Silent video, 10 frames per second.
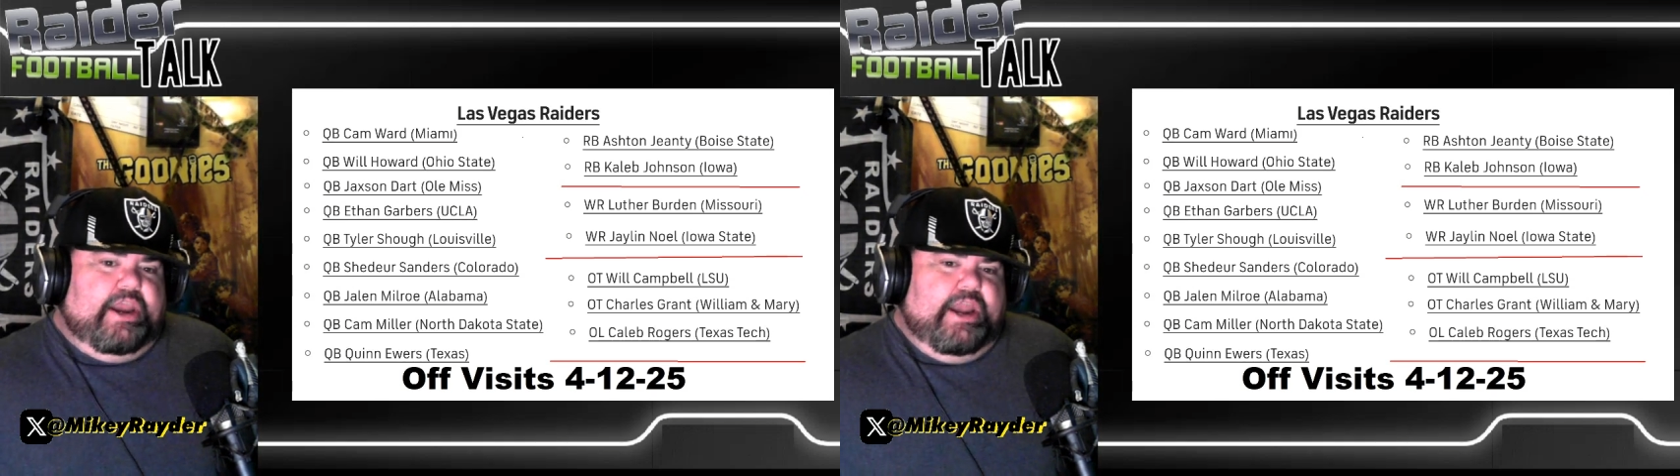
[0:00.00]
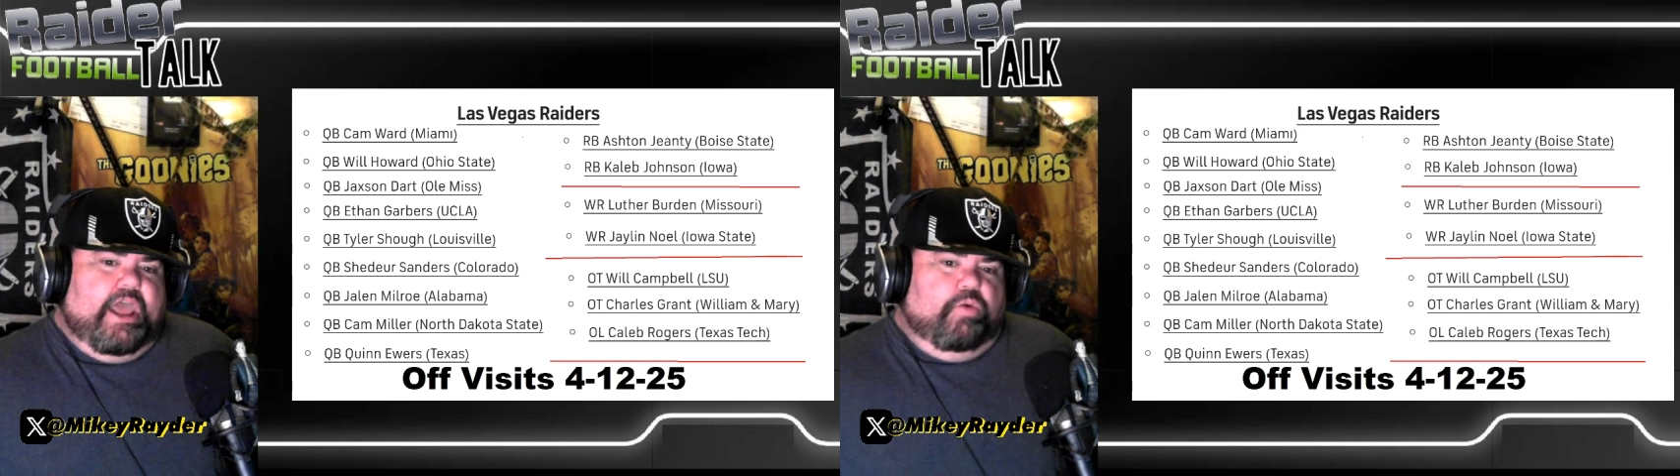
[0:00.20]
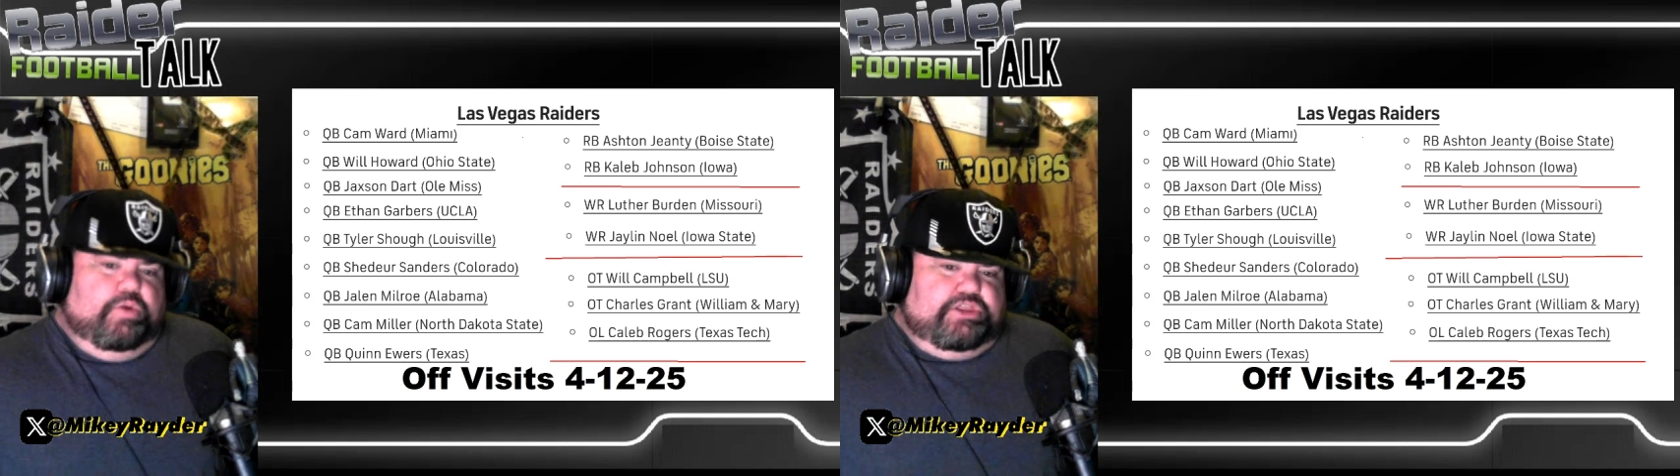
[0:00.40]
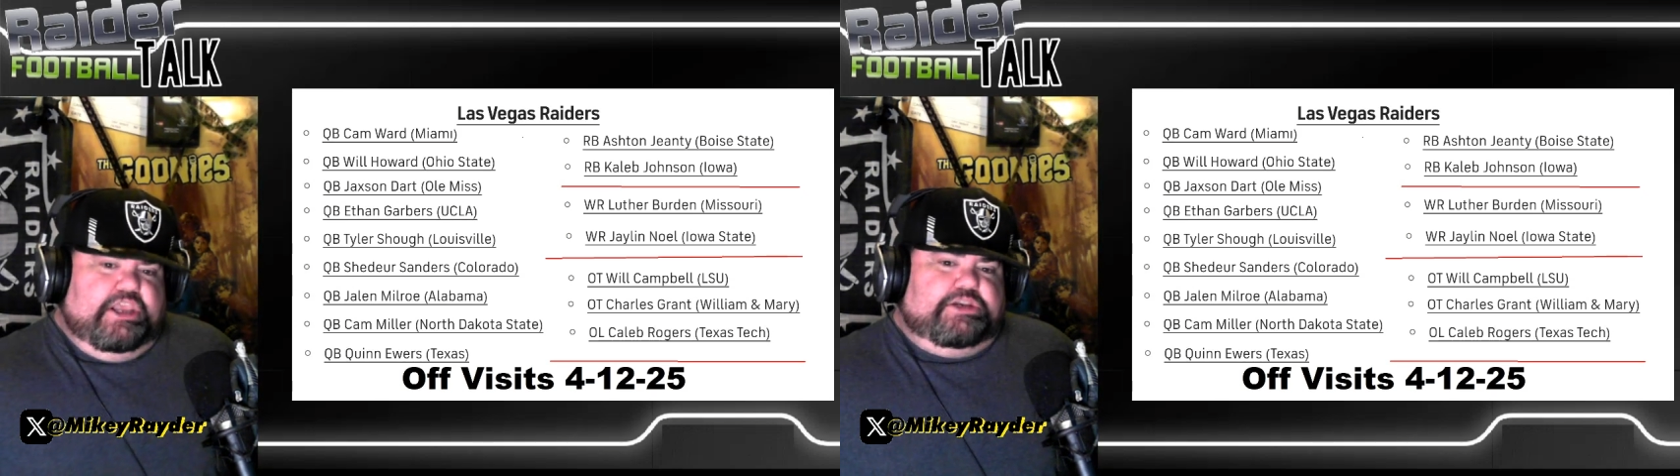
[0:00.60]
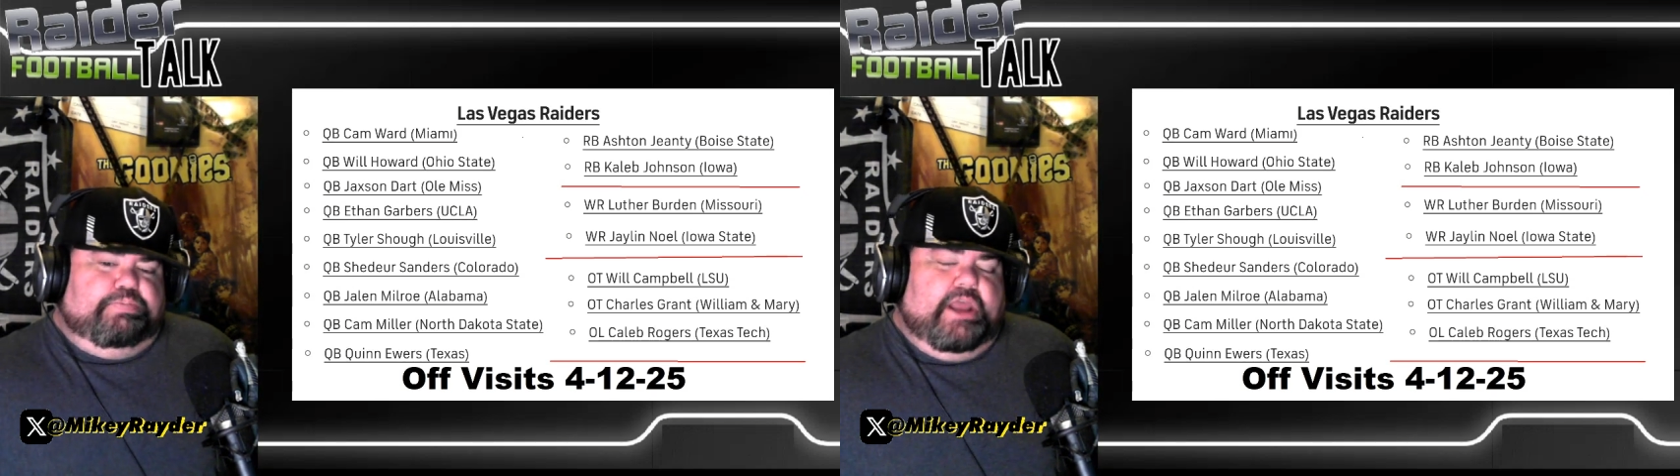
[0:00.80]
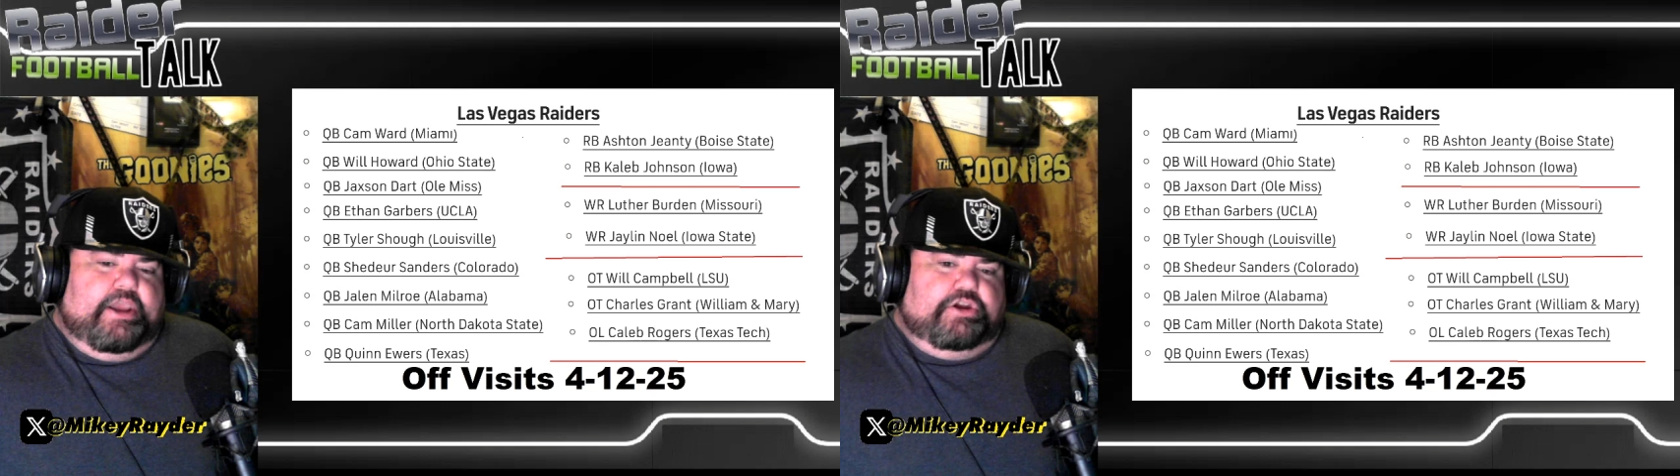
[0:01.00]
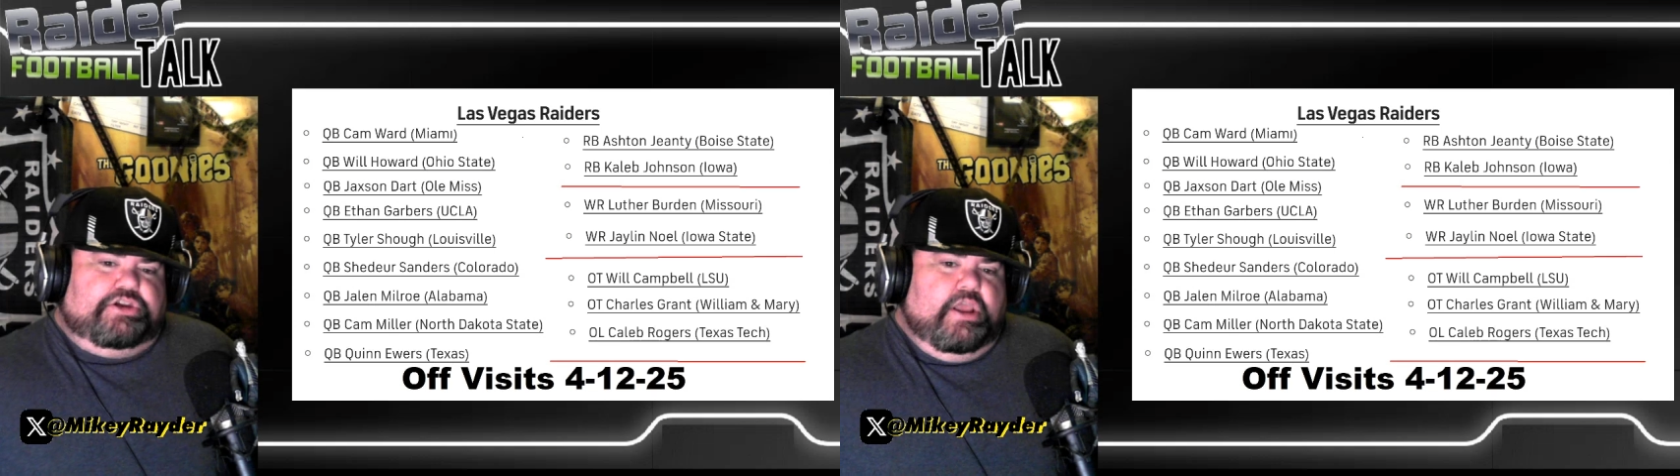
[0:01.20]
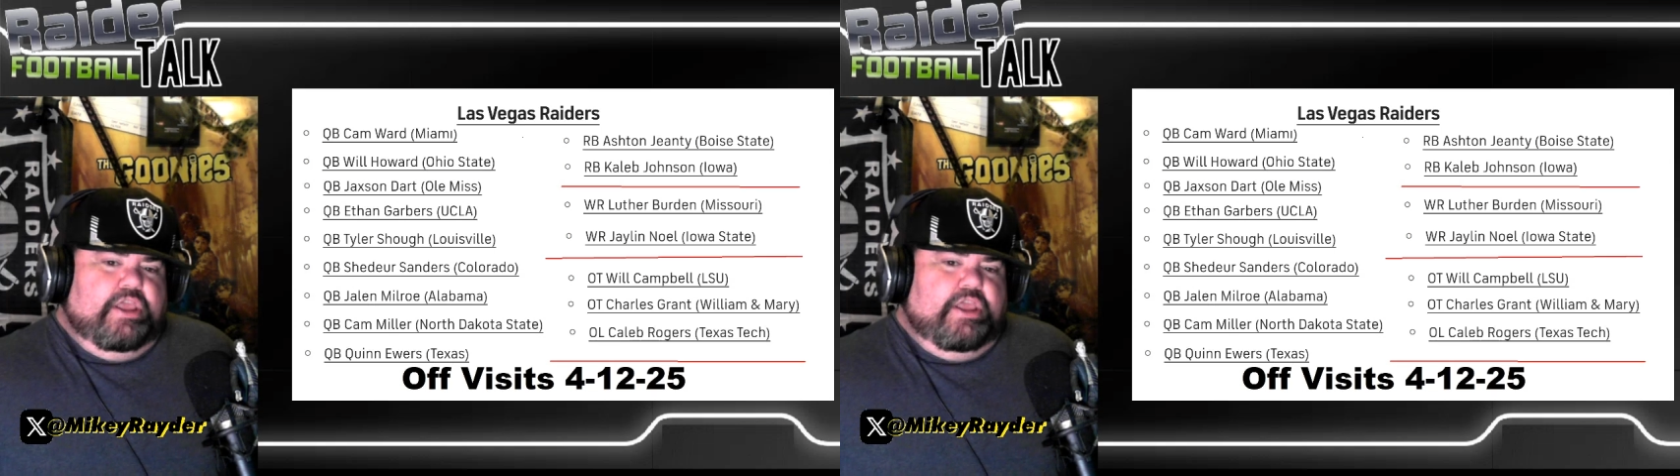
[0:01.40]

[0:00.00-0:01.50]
now with these players.